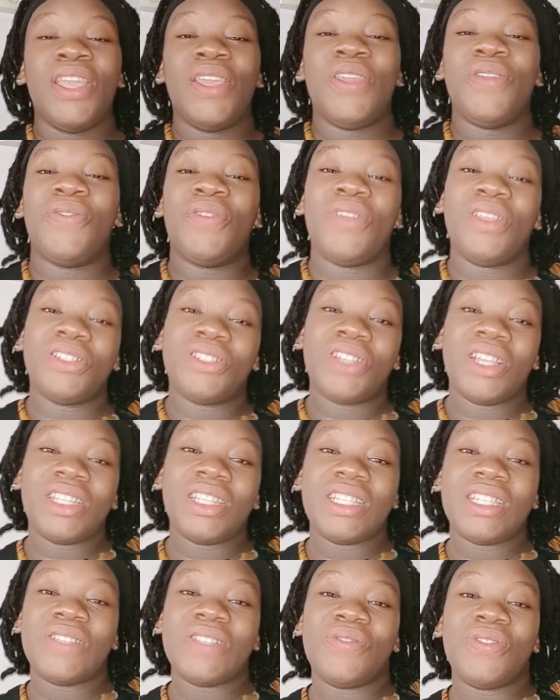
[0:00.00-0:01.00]
If you
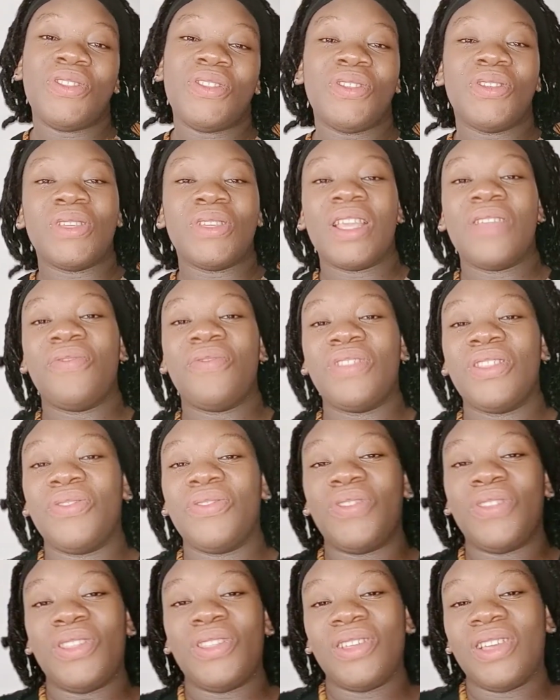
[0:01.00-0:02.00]
enjoyed this video, give the
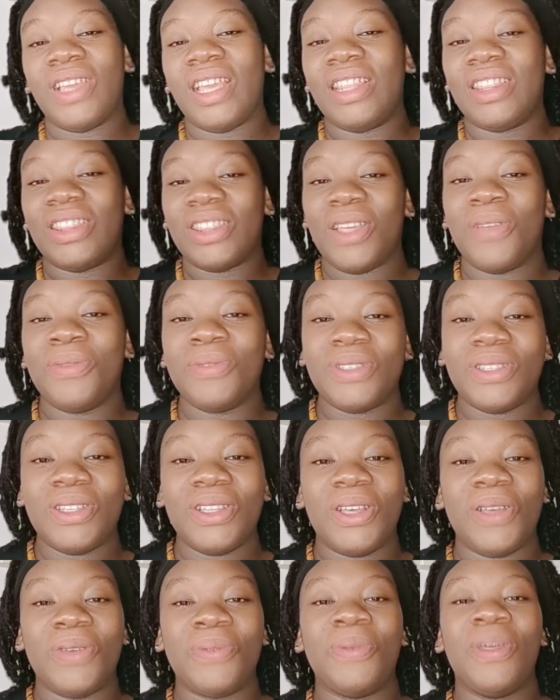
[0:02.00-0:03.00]
video a thumbs
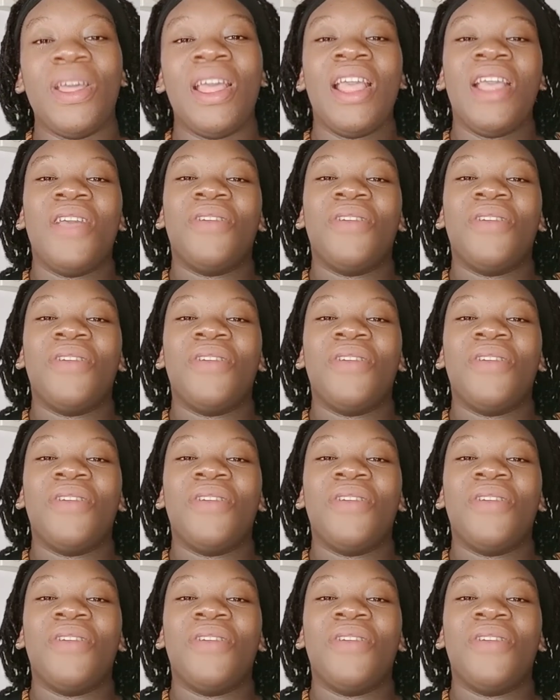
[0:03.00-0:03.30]
up.